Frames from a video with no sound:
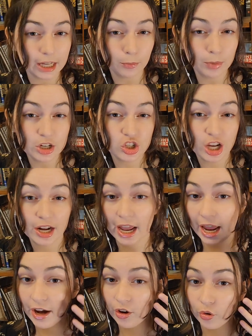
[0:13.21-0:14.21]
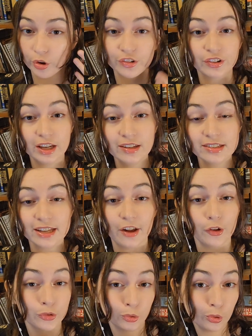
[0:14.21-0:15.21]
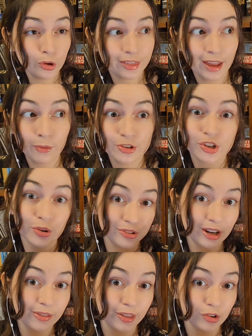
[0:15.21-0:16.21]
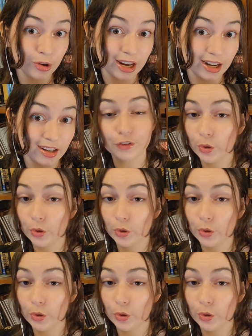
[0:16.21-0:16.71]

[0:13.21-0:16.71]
It can be shed hair or skin cells or that which goes down the drain.